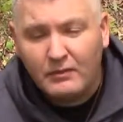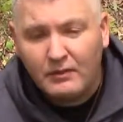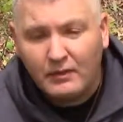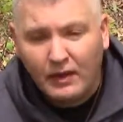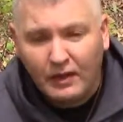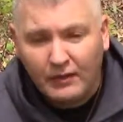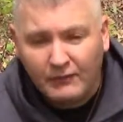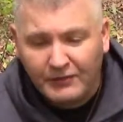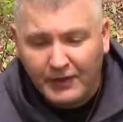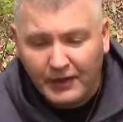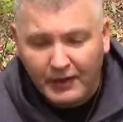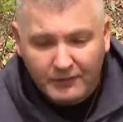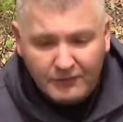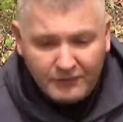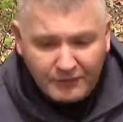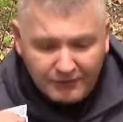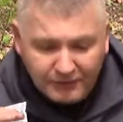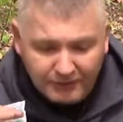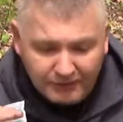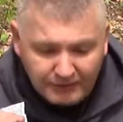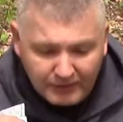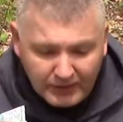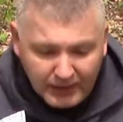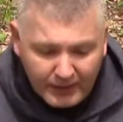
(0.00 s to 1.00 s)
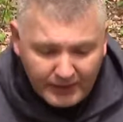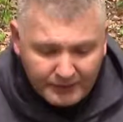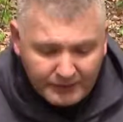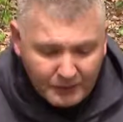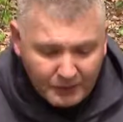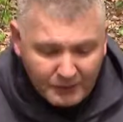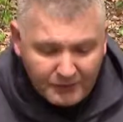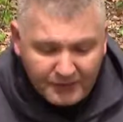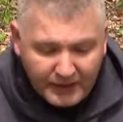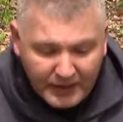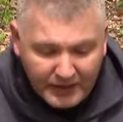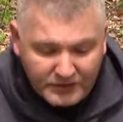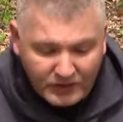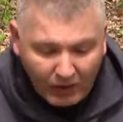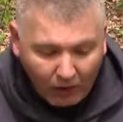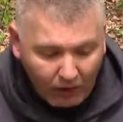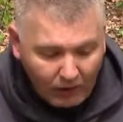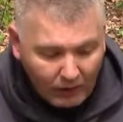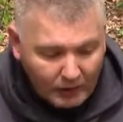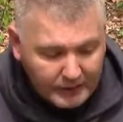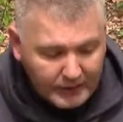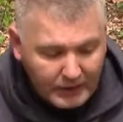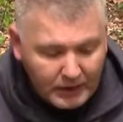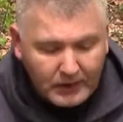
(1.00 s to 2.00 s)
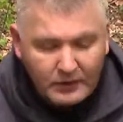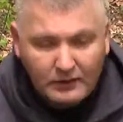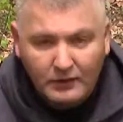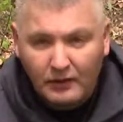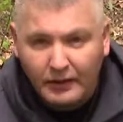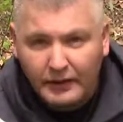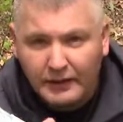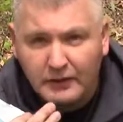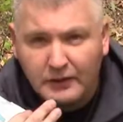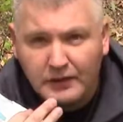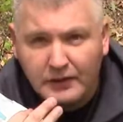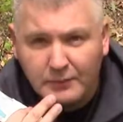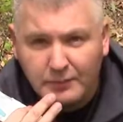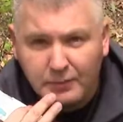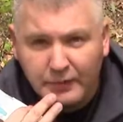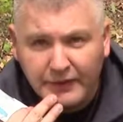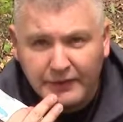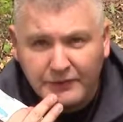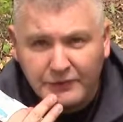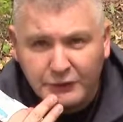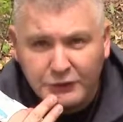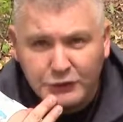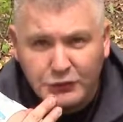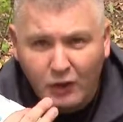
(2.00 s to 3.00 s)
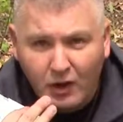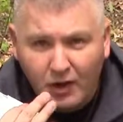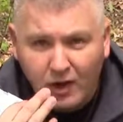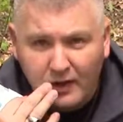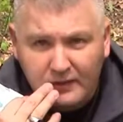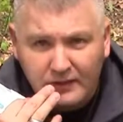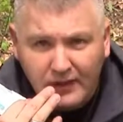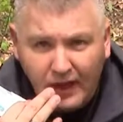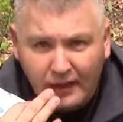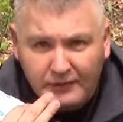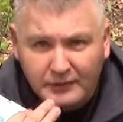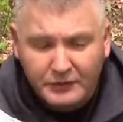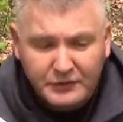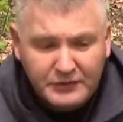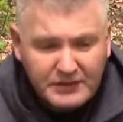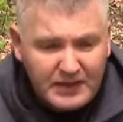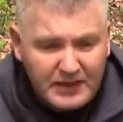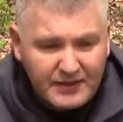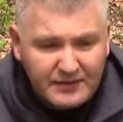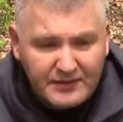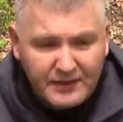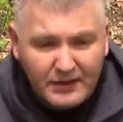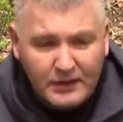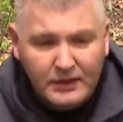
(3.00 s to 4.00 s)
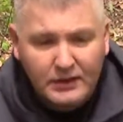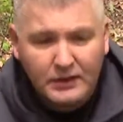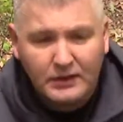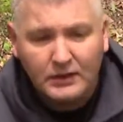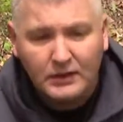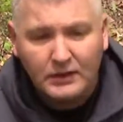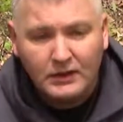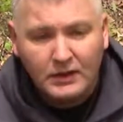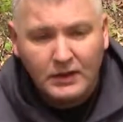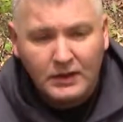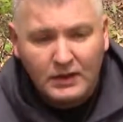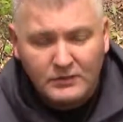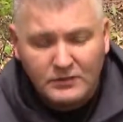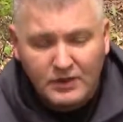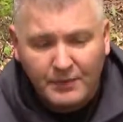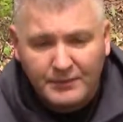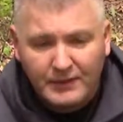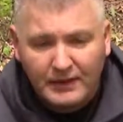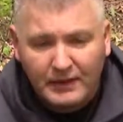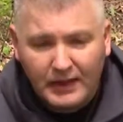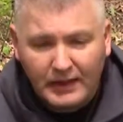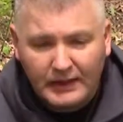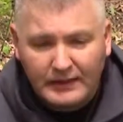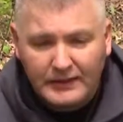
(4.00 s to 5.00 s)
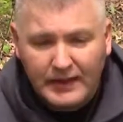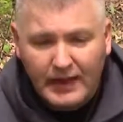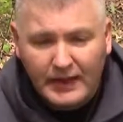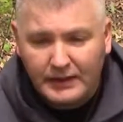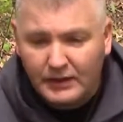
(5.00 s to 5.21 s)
If they hit their face hard, they're likely to break their jaw, knock their teeth in, something like that.